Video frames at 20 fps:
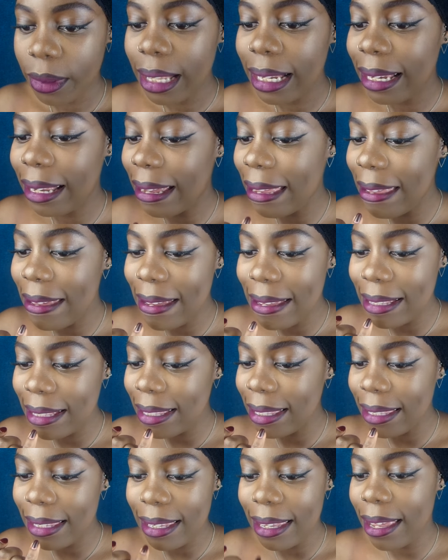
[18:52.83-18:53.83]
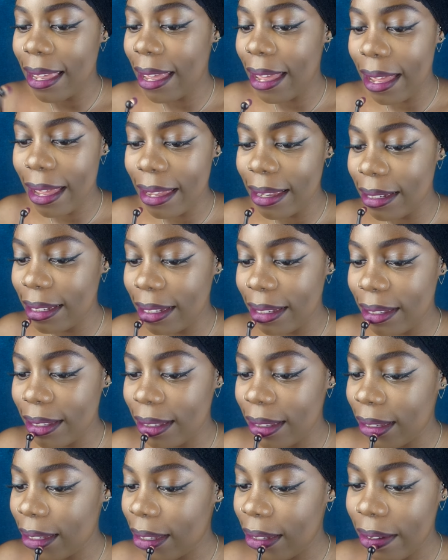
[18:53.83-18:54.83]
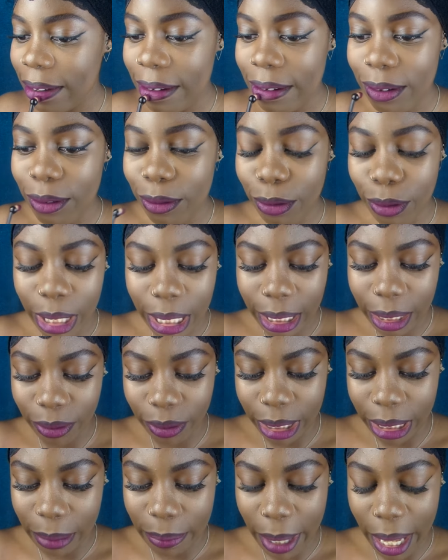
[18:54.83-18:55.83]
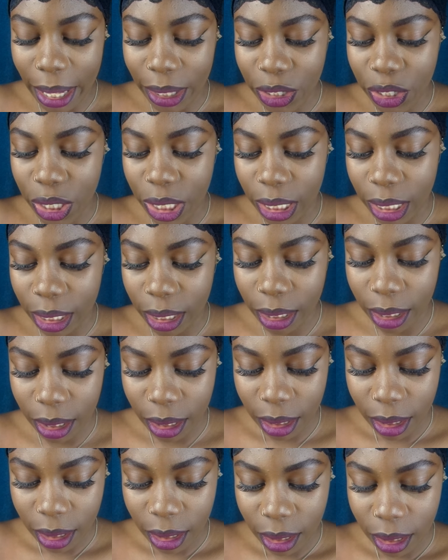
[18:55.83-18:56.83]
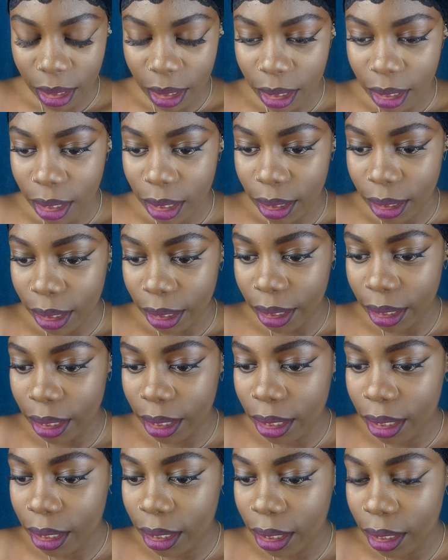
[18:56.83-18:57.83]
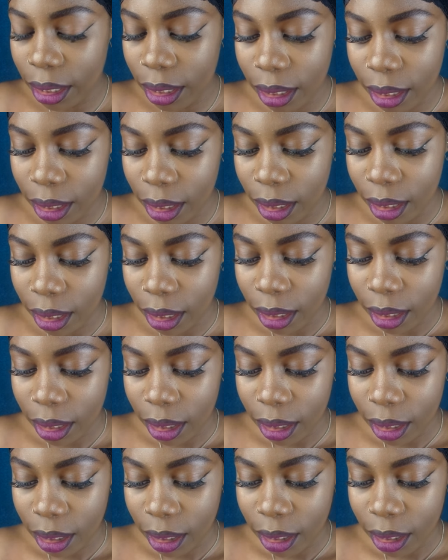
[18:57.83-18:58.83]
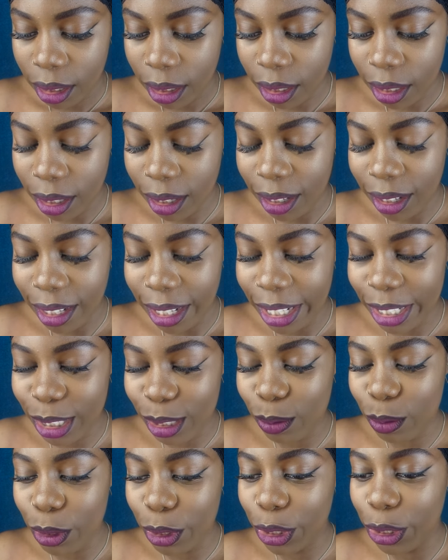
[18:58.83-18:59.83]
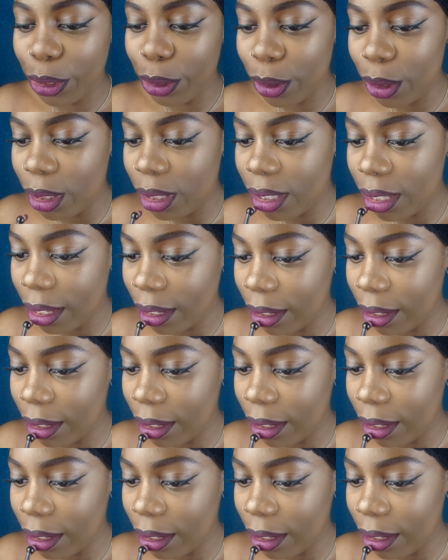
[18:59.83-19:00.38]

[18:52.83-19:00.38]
Like, you can see here, it's just really, really patchy. Like, oh, I just want to use the